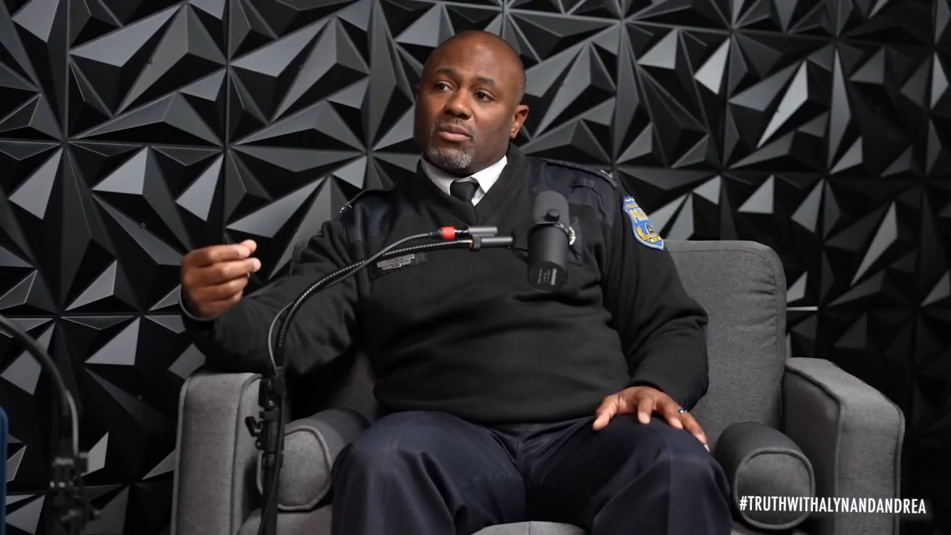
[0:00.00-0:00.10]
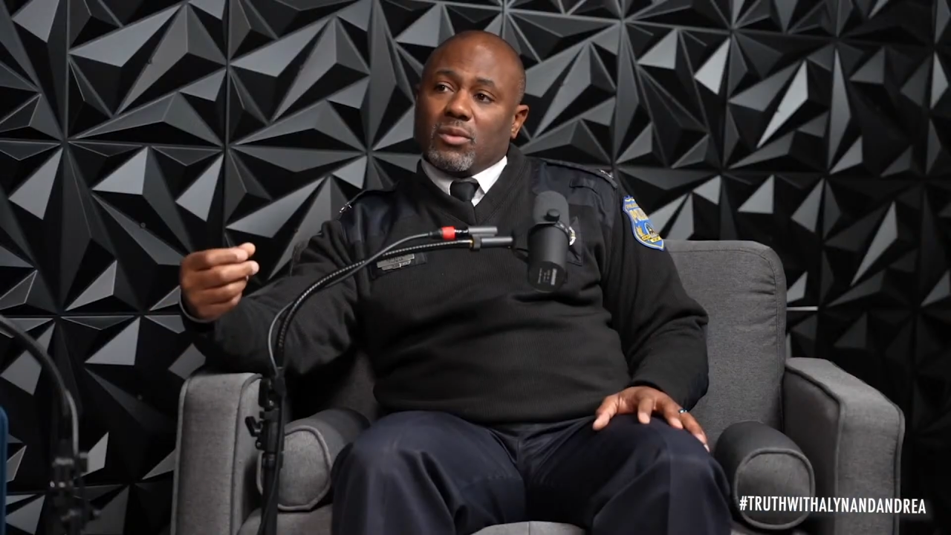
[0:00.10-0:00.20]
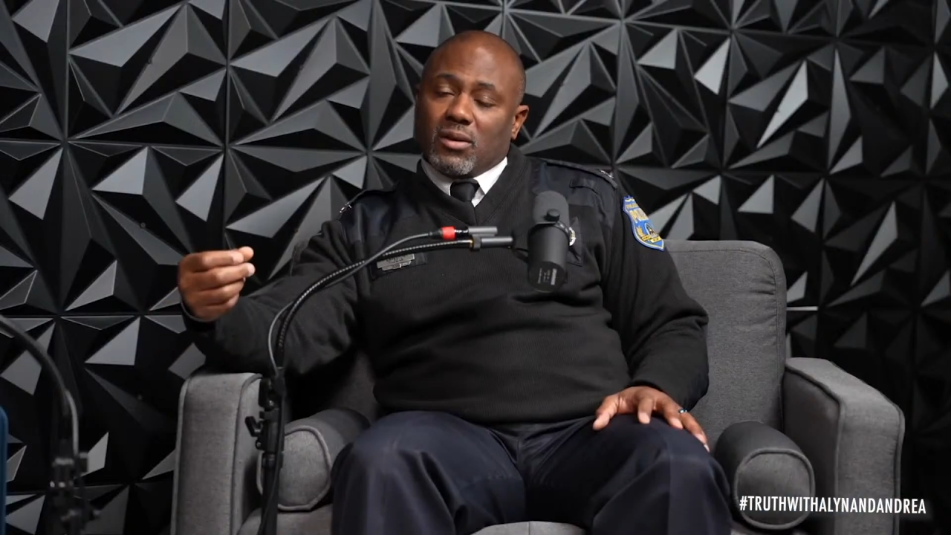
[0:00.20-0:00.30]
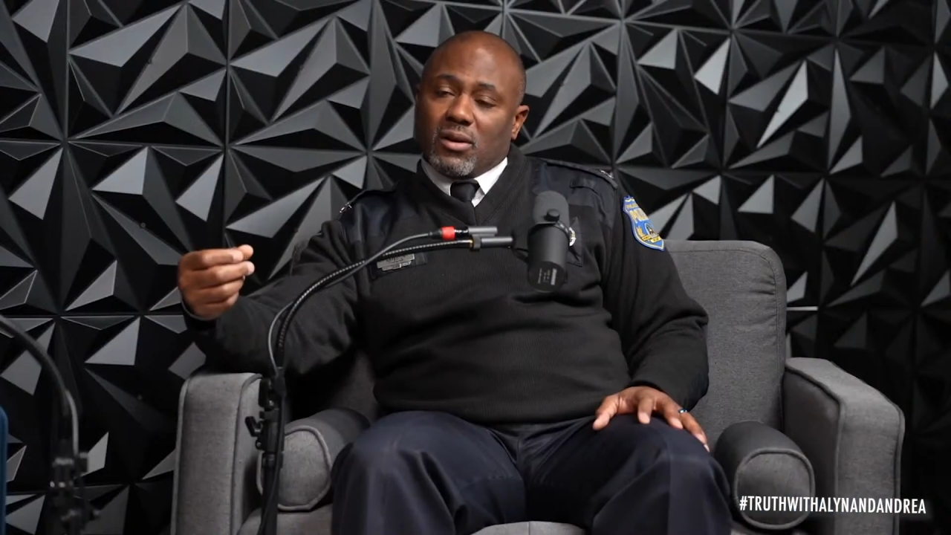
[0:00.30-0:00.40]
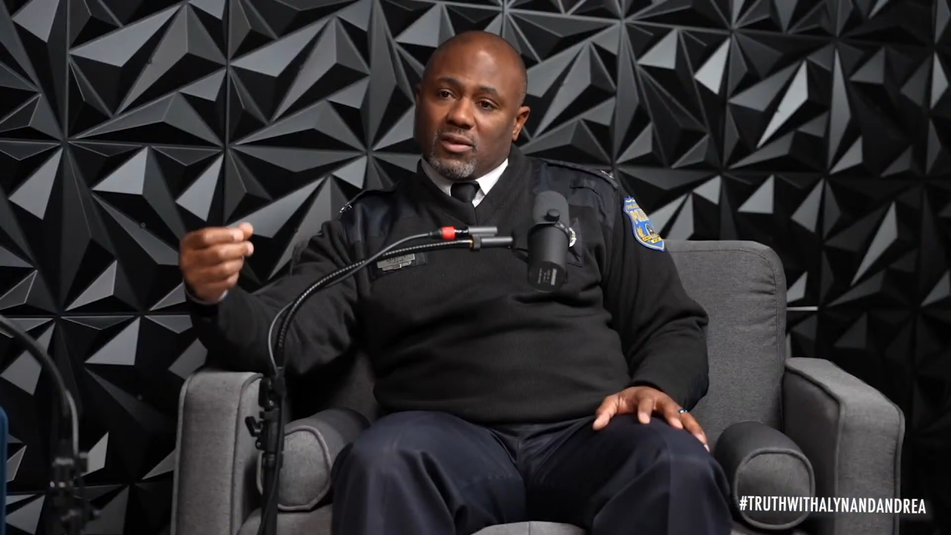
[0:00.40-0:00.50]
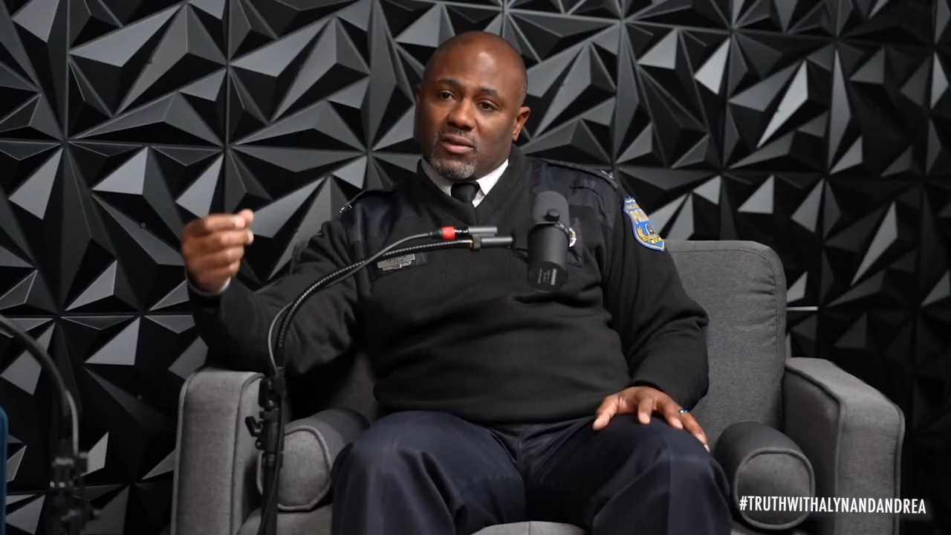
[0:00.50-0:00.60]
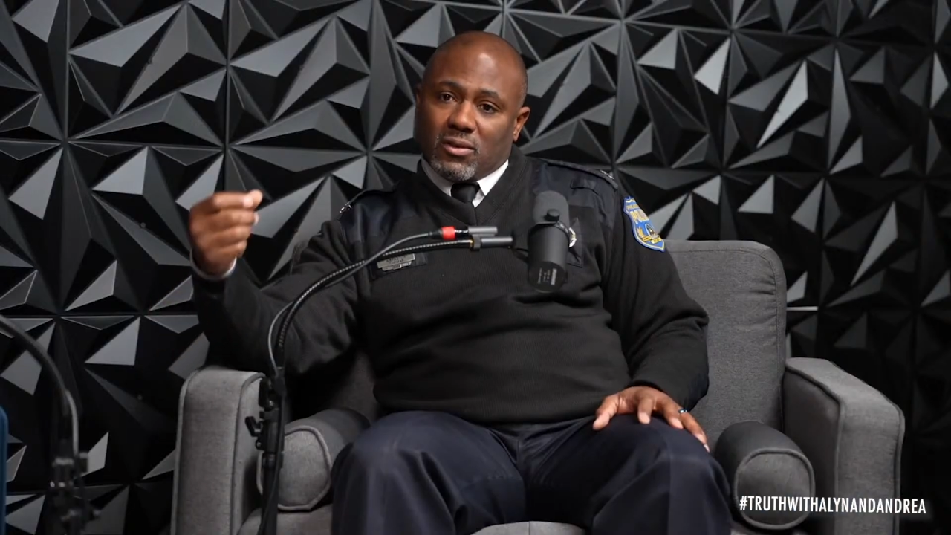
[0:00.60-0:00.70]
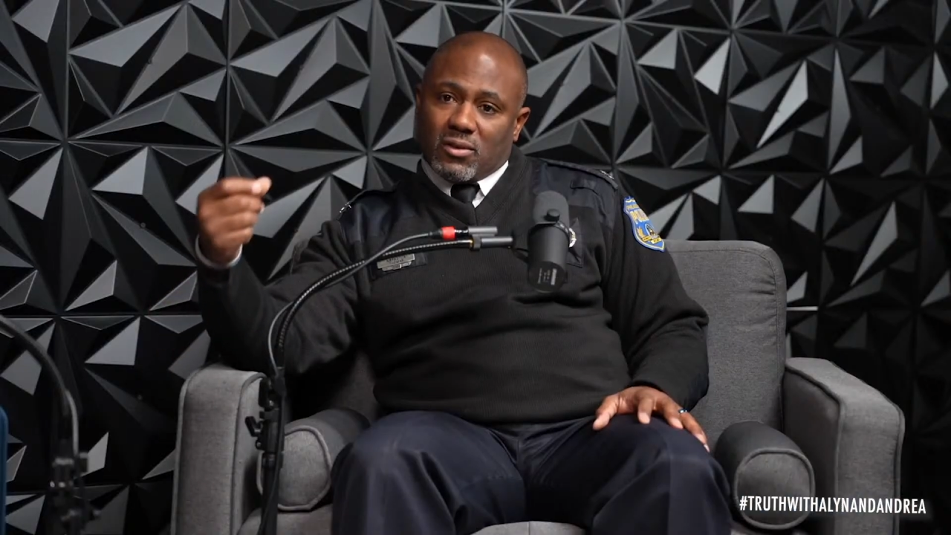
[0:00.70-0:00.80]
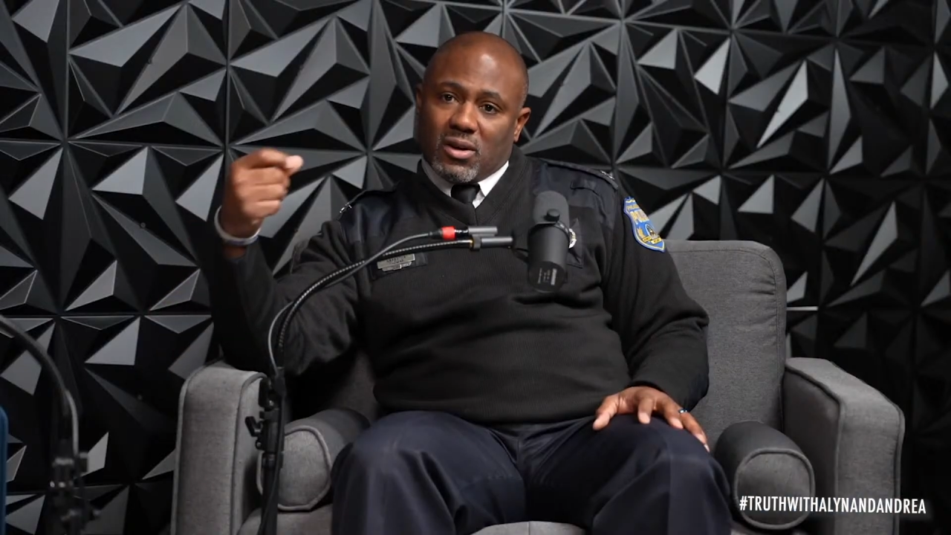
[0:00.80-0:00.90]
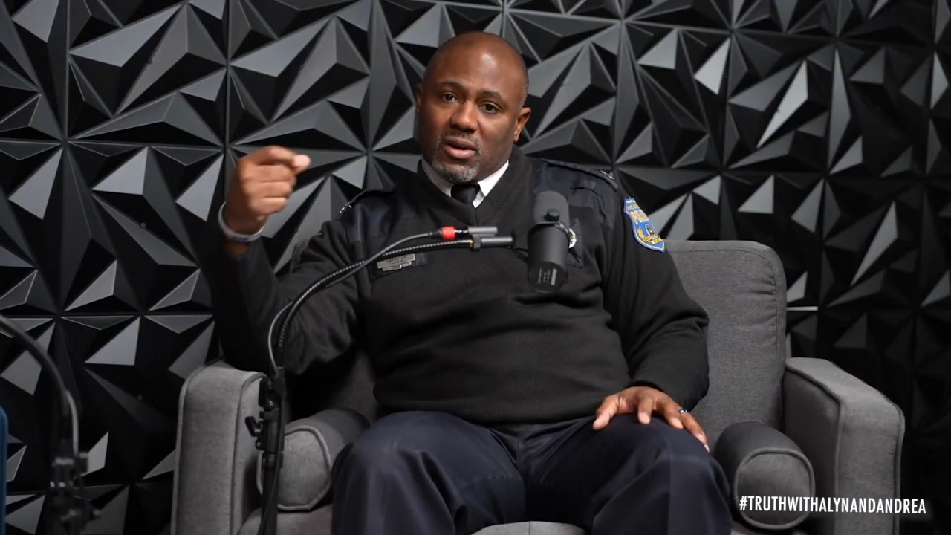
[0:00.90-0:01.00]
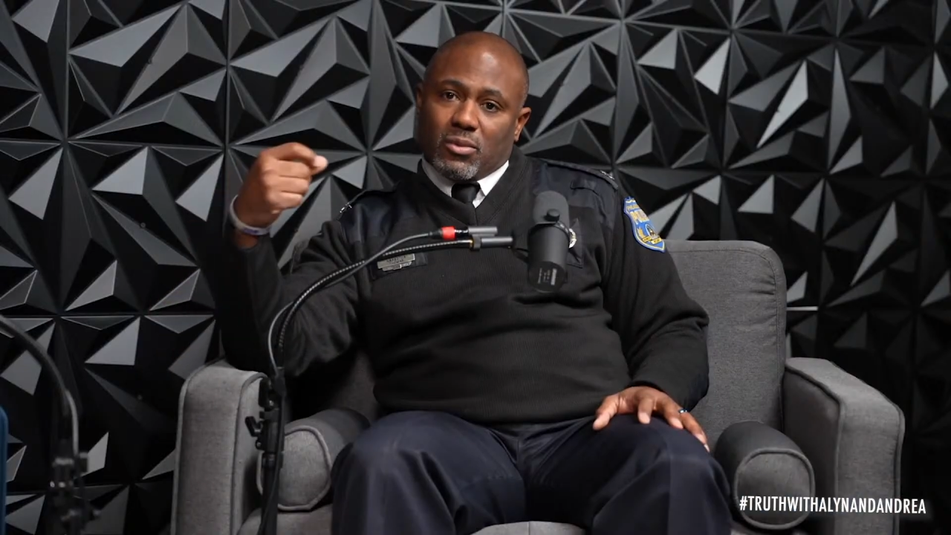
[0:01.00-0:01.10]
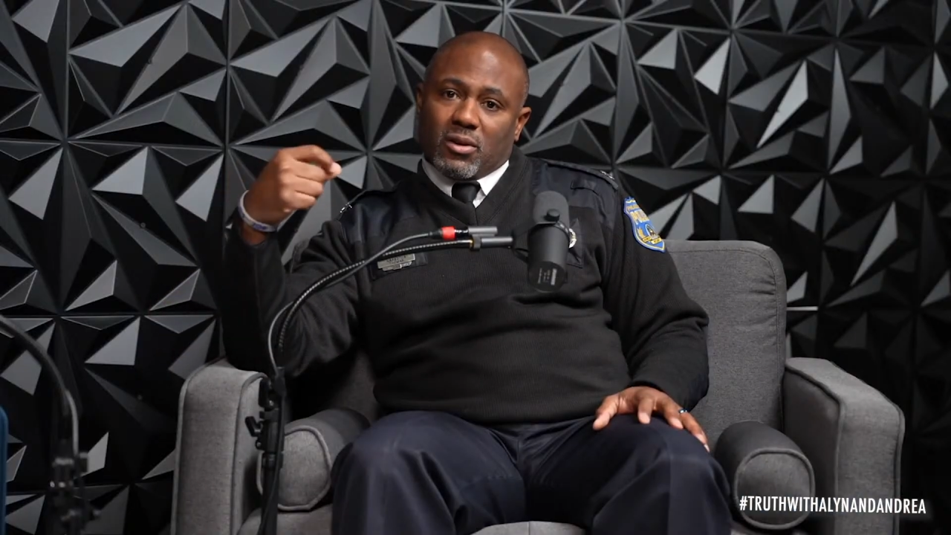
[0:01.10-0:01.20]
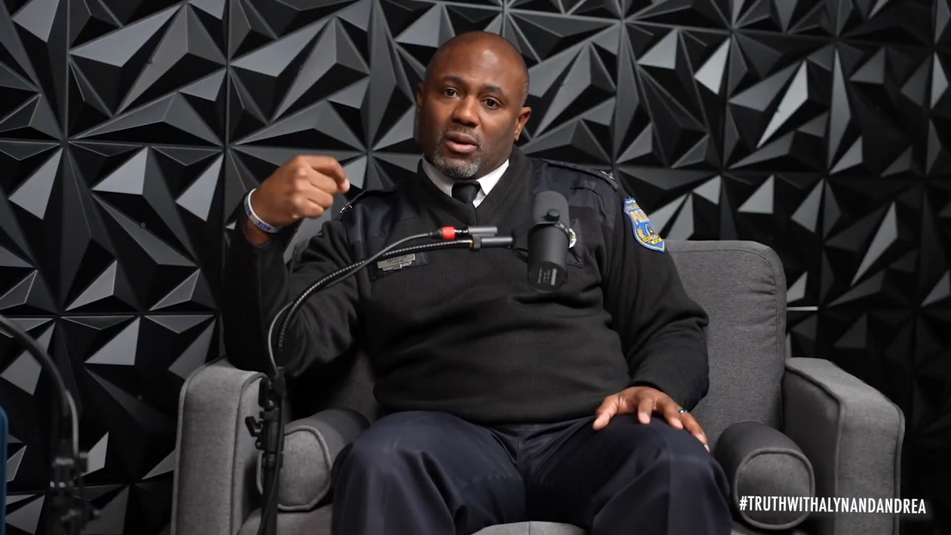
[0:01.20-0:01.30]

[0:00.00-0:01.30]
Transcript: because it's incumbent on